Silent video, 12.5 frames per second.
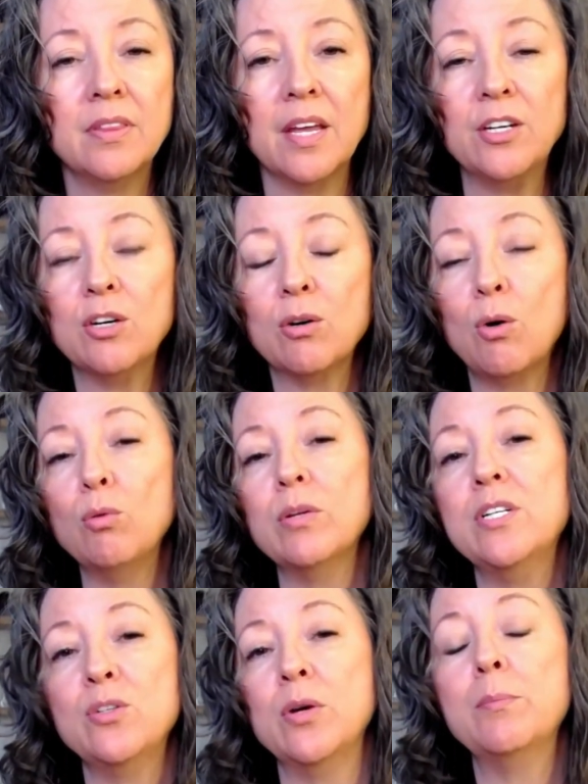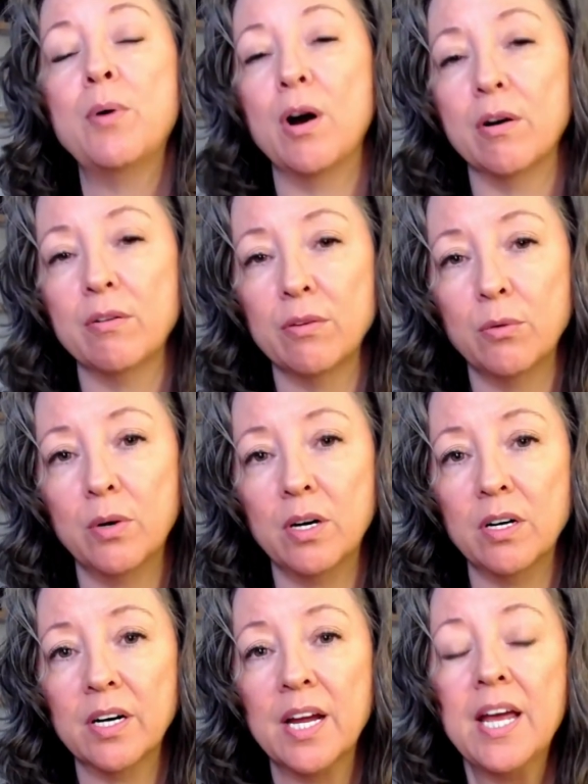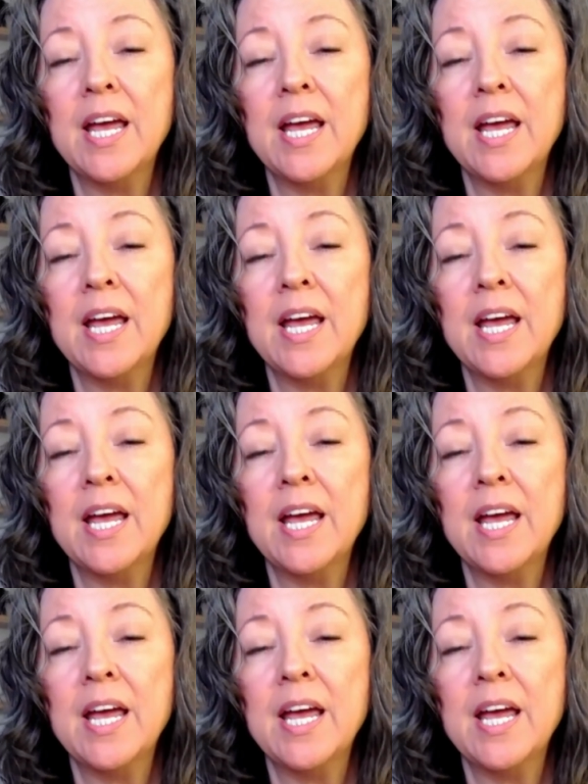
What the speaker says: then you're only doing part of the work.